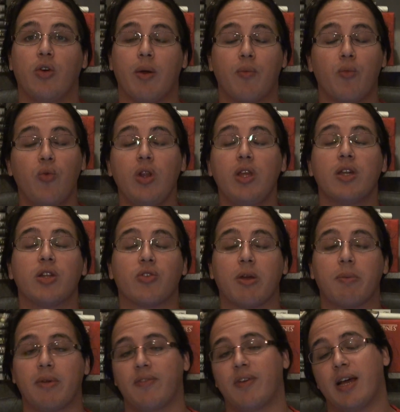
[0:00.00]
I'm really gonna try
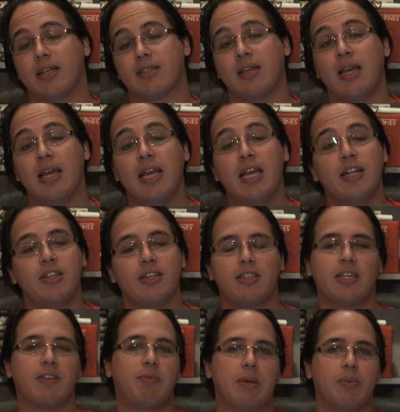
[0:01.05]
and be fast, just to
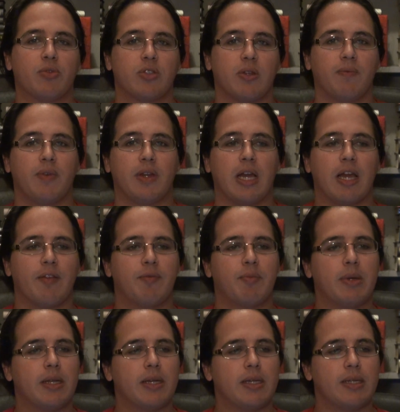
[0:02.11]
give people something.
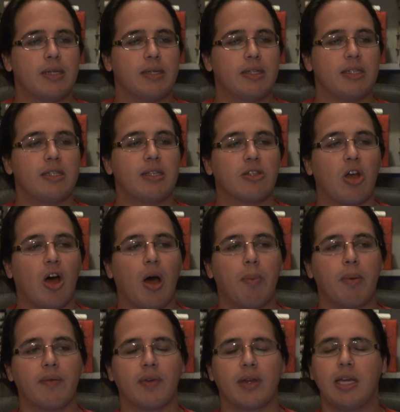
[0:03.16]
This is a
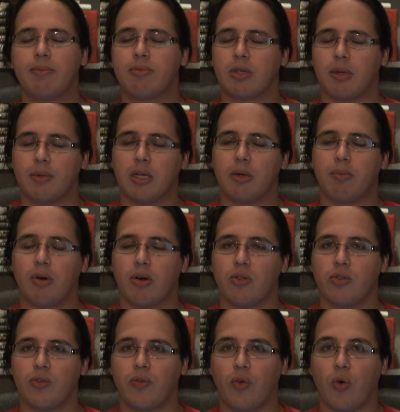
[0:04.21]
topic that keeps coming up
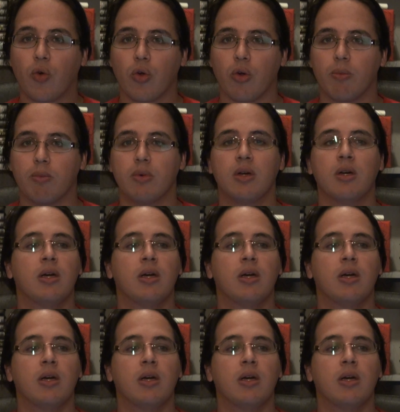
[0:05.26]
on the forum,